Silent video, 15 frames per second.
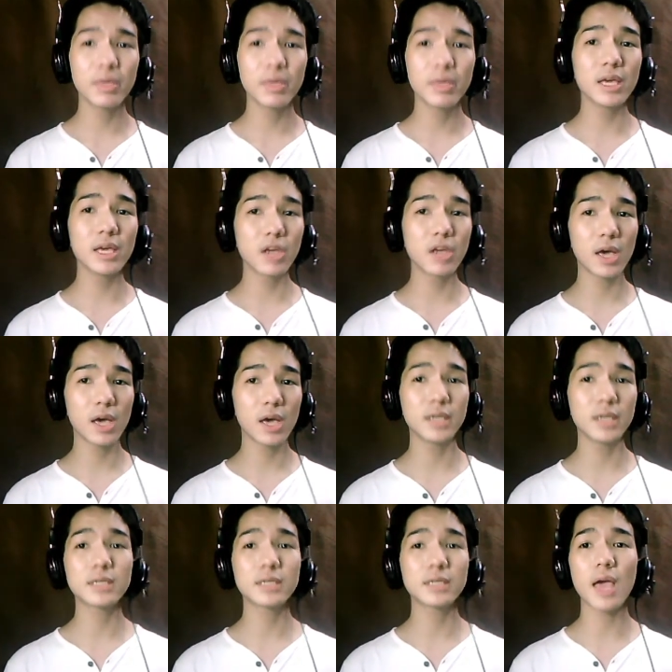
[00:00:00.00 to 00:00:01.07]
being gay
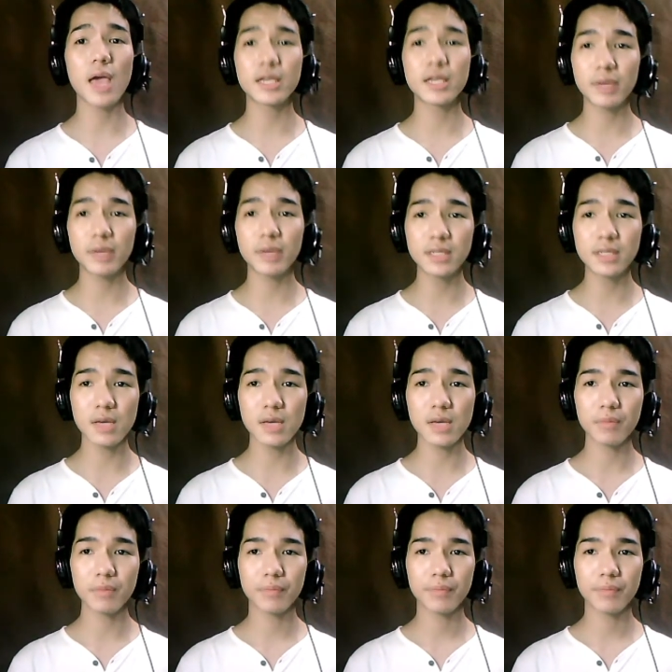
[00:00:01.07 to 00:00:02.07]
is expensive.